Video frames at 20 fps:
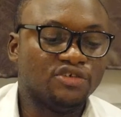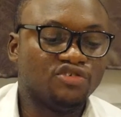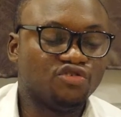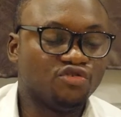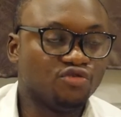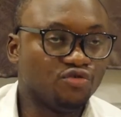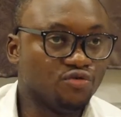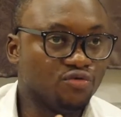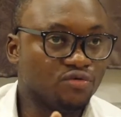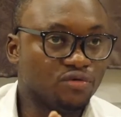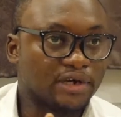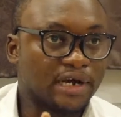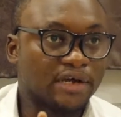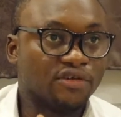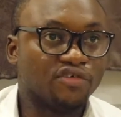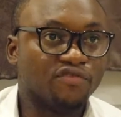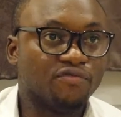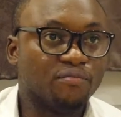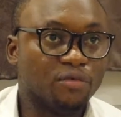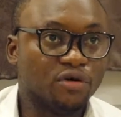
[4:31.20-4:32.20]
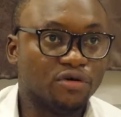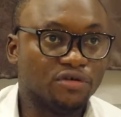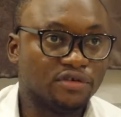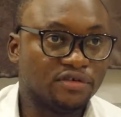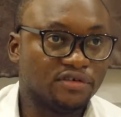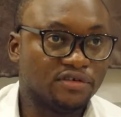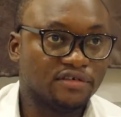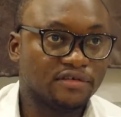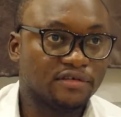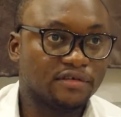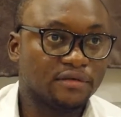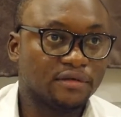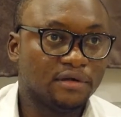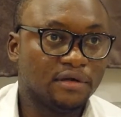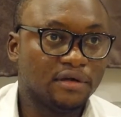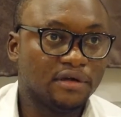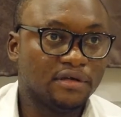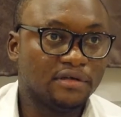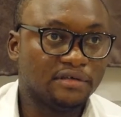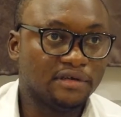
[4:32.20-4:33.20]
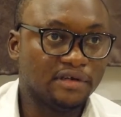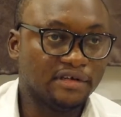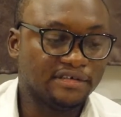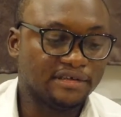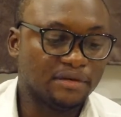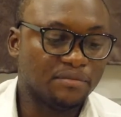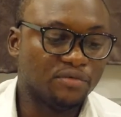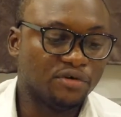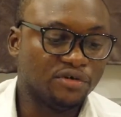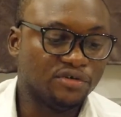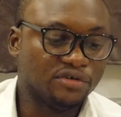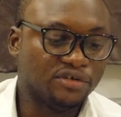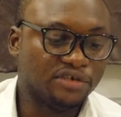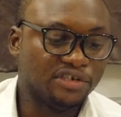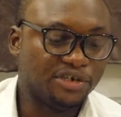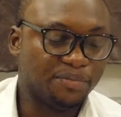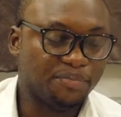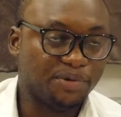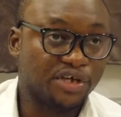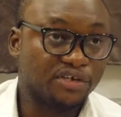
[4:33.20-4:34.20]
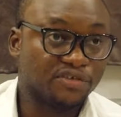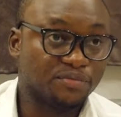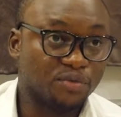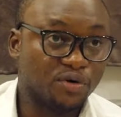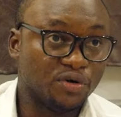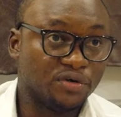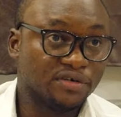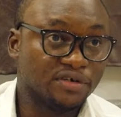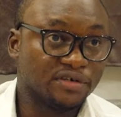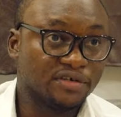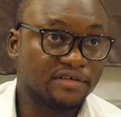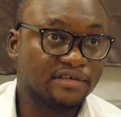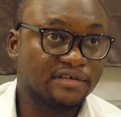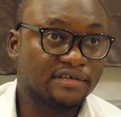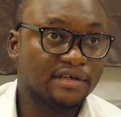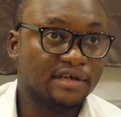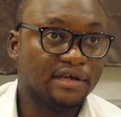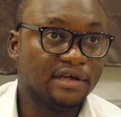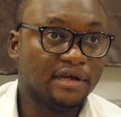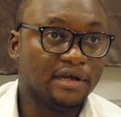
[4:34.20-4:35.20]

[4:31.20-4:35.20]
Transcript: two kind of models. There's a GPS models,